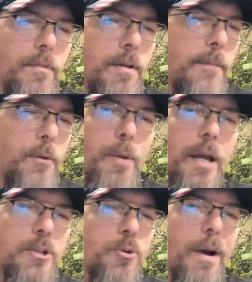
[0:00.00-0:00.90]
I mean, we
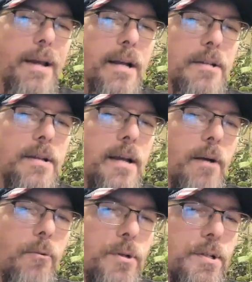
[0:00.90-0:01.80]
had Dwight
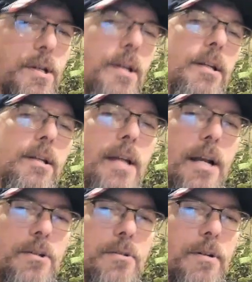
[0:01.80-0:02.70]
Eisenhower sending
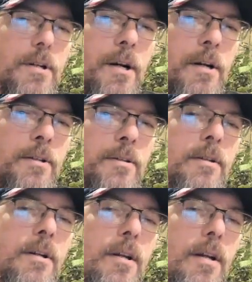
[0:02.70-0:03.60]
National Guard
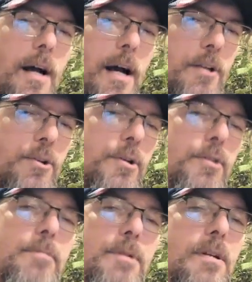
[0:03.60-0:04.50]

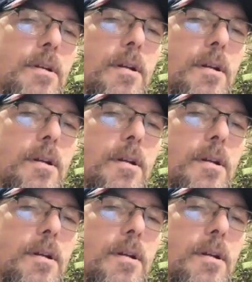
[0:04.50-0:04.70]
troops